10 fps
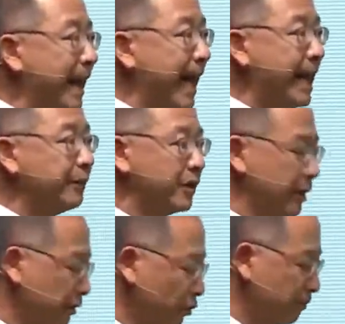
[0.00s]

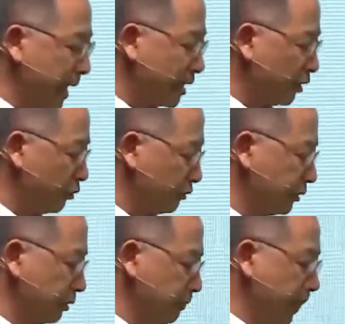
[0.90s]
access to bank
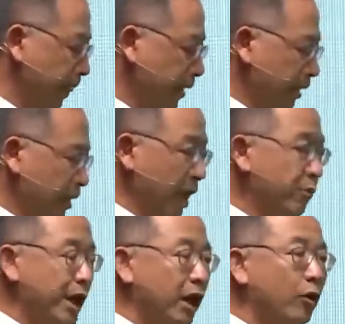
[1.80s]
loans. And
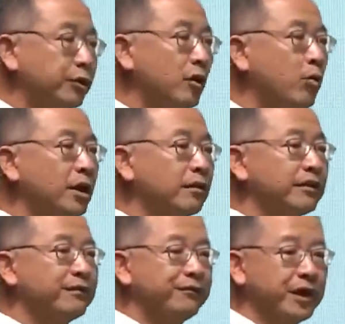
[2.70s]
we are also one of
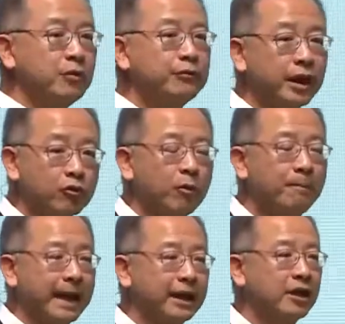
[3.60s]
the few central
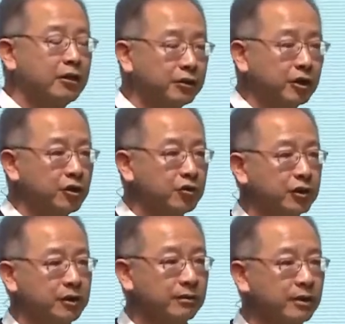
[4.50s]
banking
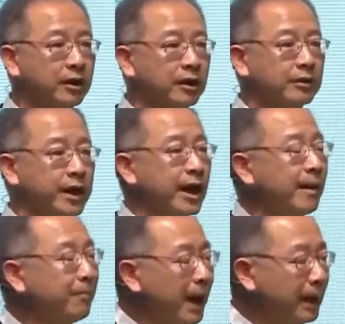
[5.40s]
institutions that are
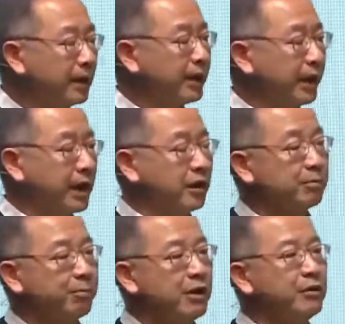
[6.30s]
piloting and
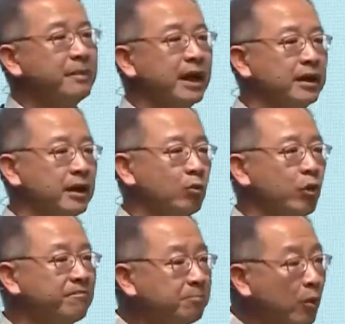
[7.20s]
experimenting
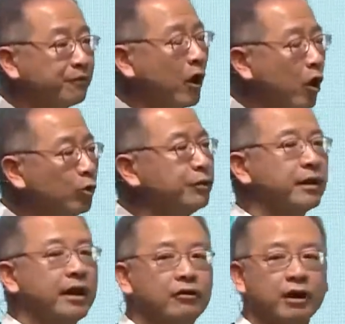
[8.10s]
with both
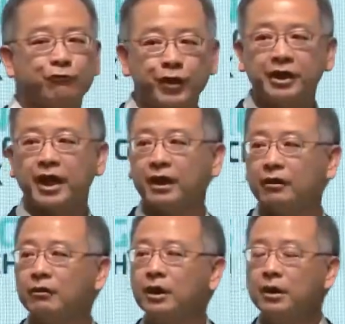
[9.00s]
wholesale and
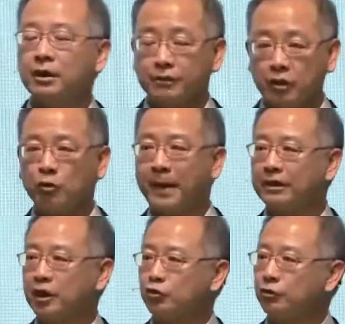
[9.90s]
retail central
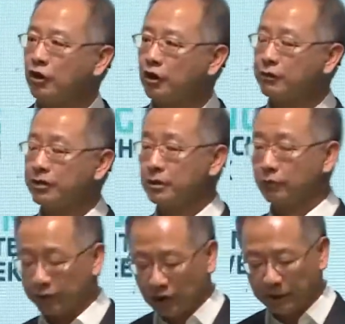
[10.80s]
bank digital currencies,
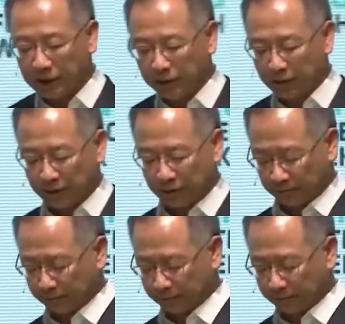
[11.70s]
or CBDCs.